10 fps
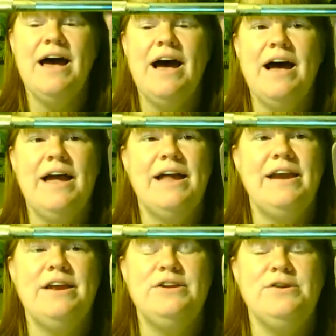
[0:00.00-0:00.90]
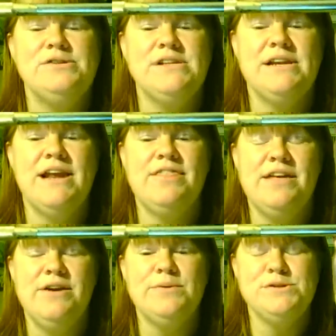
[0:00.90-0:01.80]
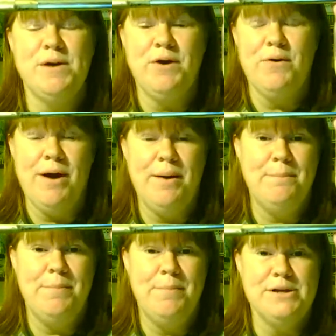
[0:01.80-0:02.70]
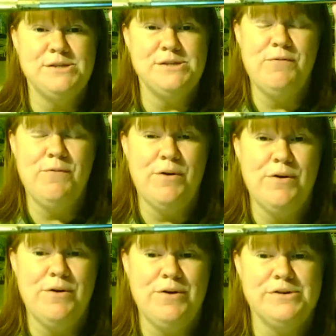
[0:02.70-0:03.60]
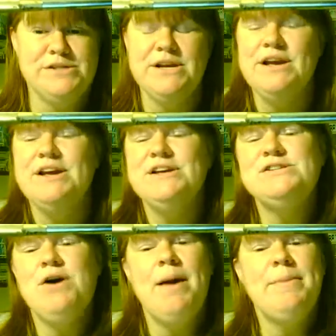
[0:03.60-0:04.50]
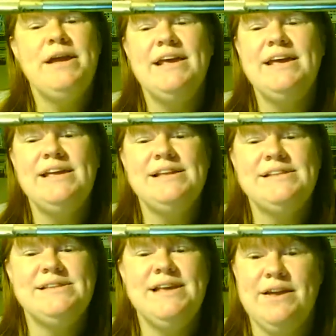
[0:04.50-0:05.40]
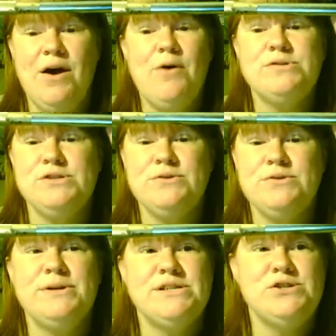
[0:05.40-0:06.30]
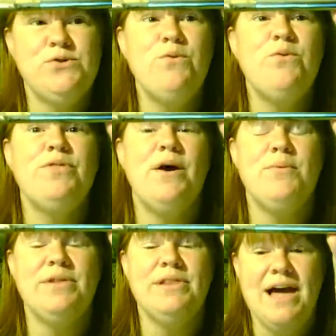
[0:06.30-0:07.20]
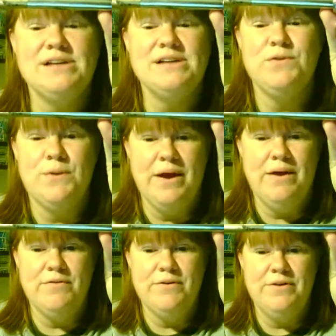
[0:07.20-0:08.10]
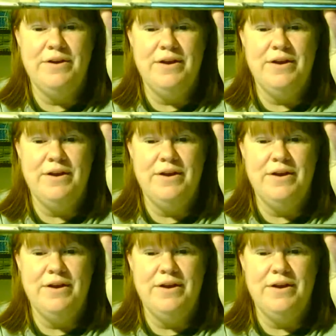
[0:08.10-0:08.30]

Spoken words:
and had used it, and I think it was my grandpa's before hers. So I mean, it goes through. It's a tool that will last forever.